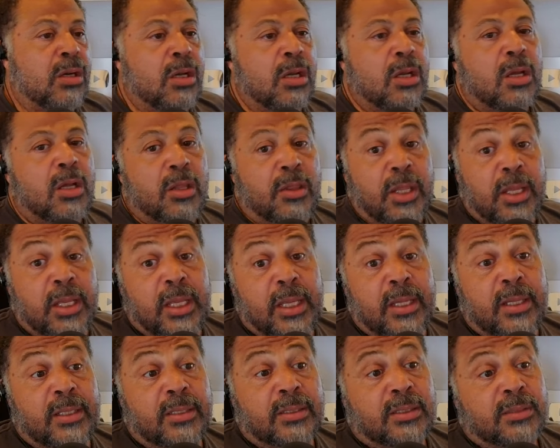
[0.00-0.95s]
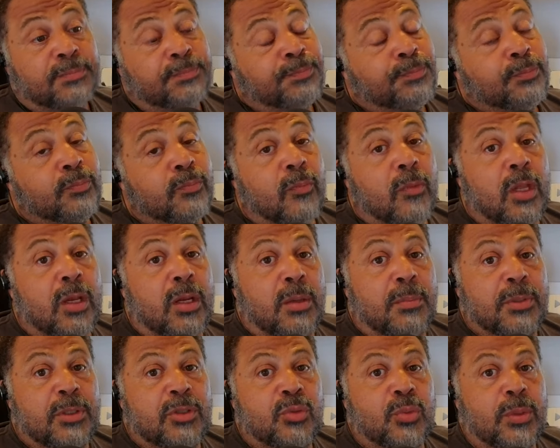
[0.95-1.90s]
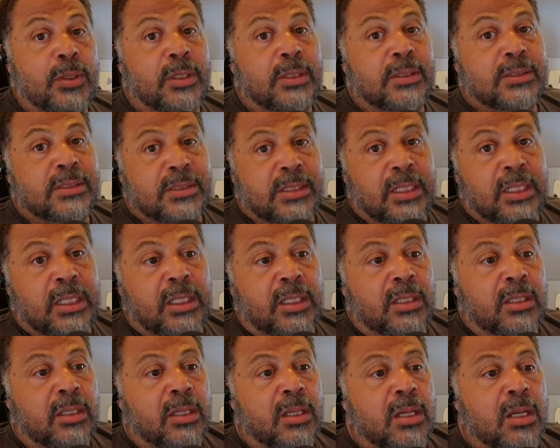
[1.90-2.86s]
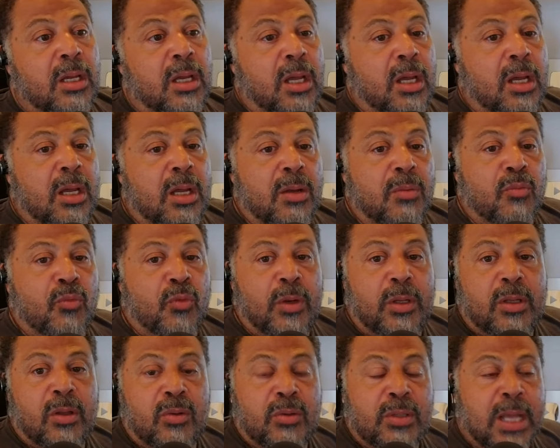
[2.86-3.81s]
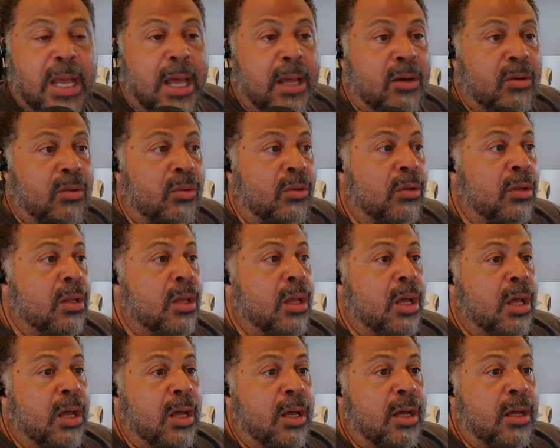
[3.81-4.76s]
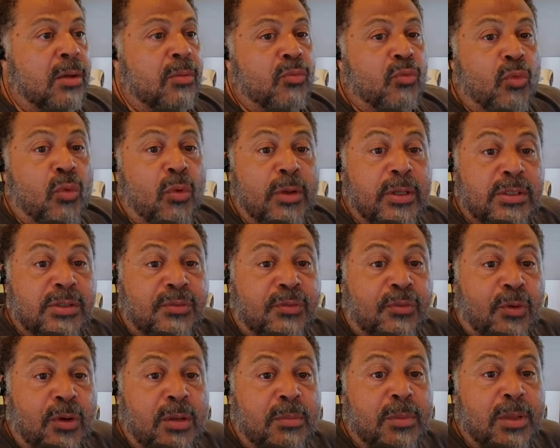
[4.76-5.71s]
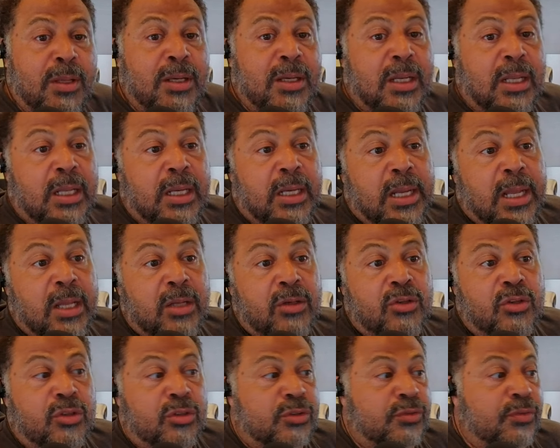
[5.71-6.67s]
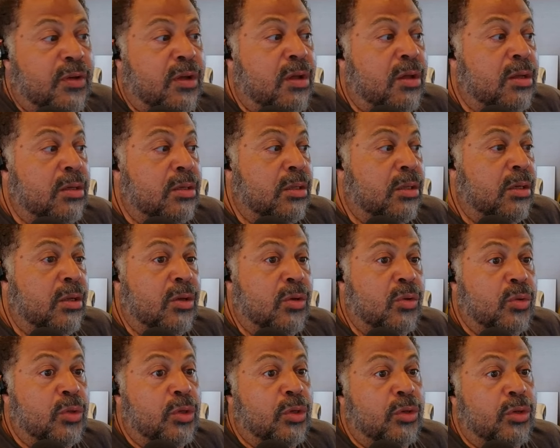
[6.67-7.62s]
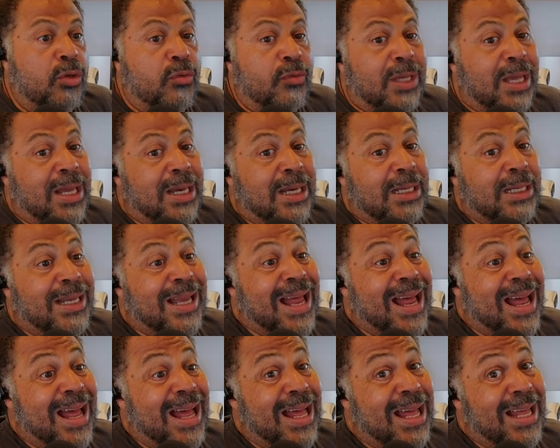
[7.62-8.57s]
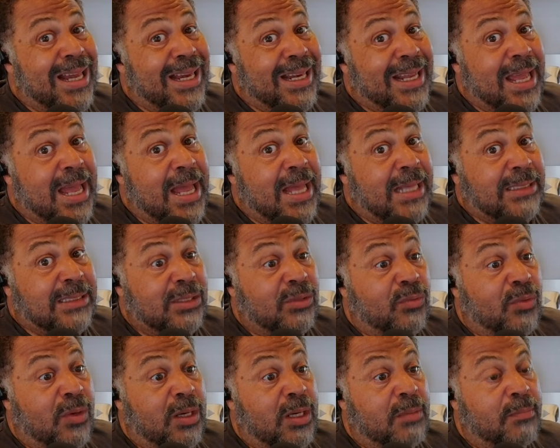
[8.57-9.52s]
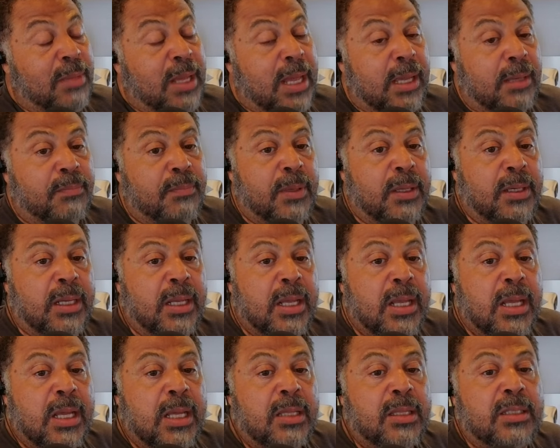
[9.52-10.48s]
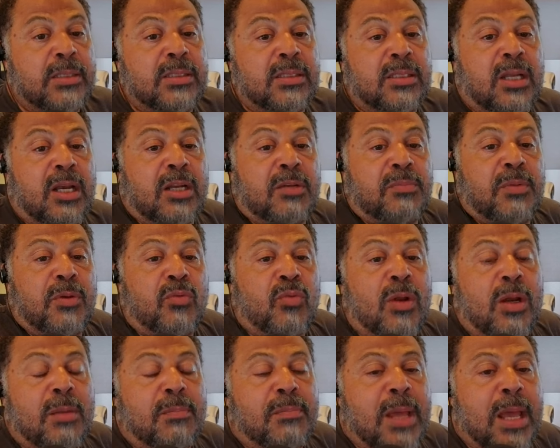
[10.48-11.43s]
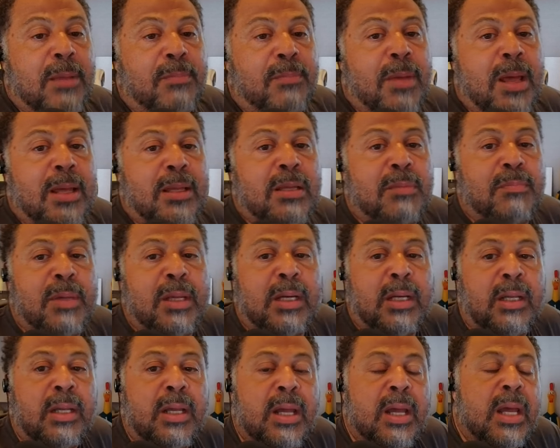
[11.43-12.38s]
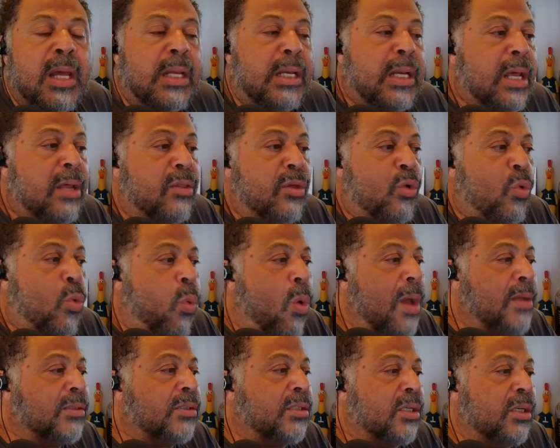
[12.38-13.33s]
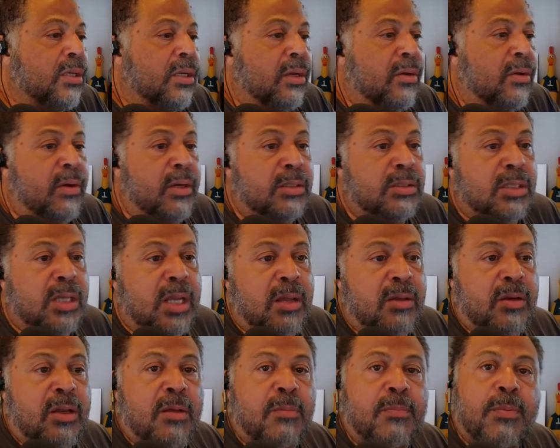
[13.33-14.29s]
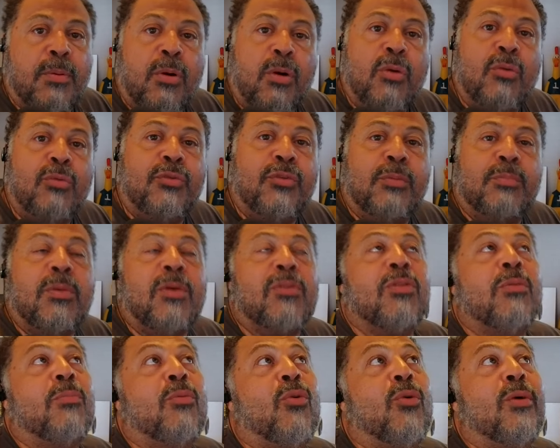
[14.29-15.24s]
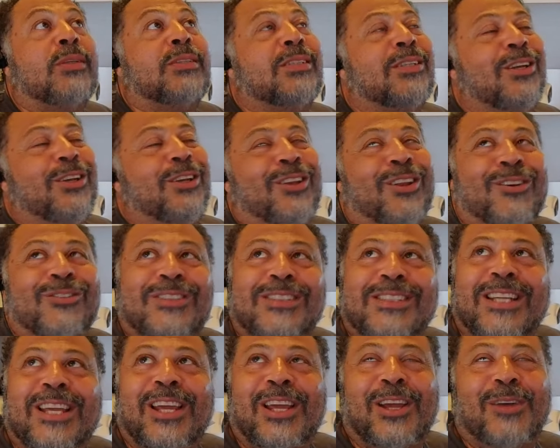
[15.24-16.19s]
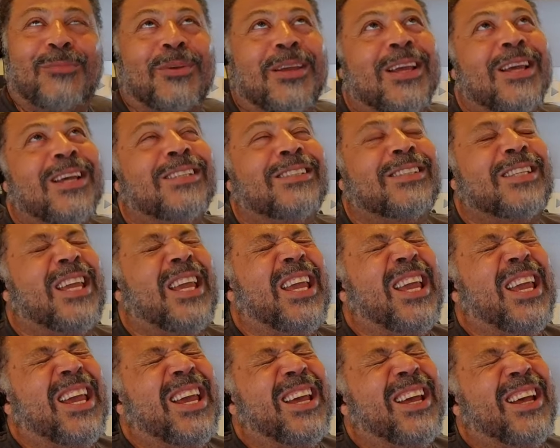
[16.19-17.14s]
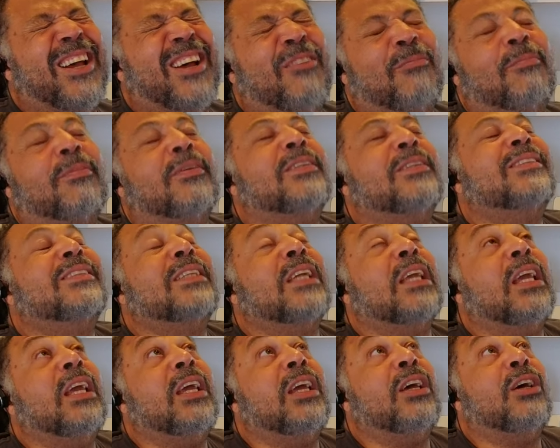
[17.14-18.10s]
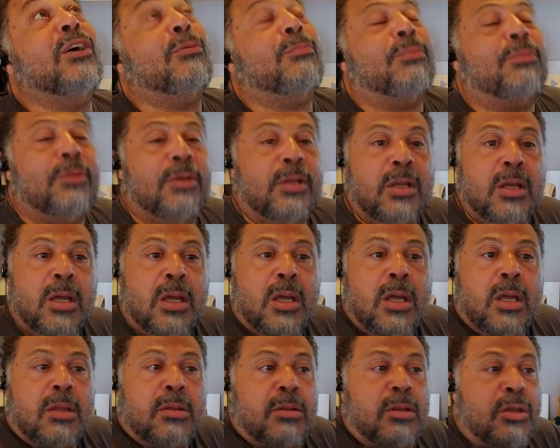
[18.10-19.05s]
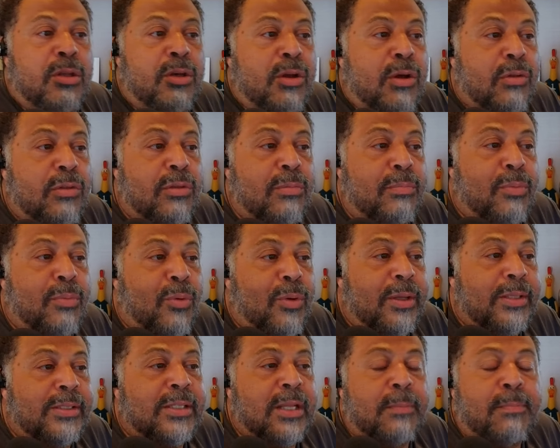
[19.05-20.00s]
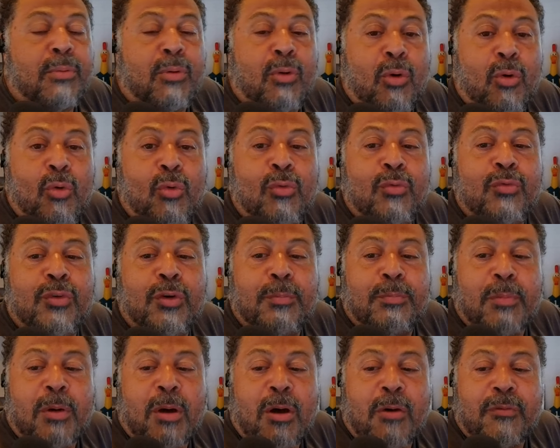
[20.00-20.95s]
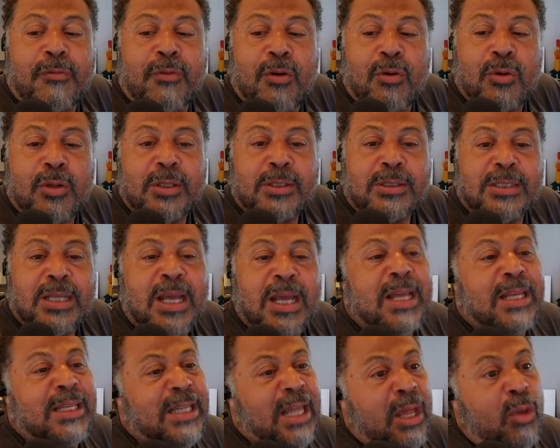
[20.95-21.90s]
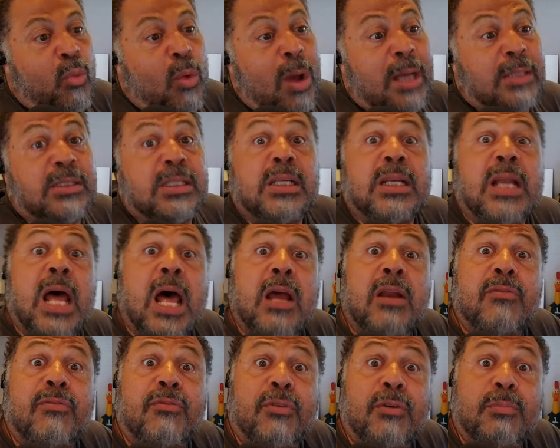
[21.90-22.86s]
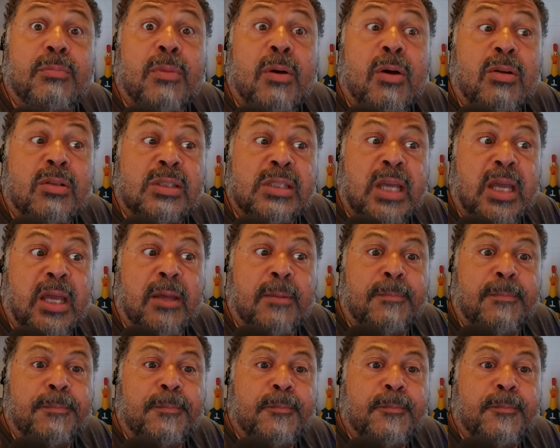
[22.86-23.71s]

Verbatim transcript: Thing is, you know, between Zeke, um, Rico Dowdle, um, Royce Freeman, and now Deuce Vaughn, you know, you, you've got a lot of guys at running back, but this is going to to be running back by committee. Now, the question here is now, now pro football, the boys, you know, skip, skip, skip you know the boys at Pro Football Focus, they watch a lot of football, Skip.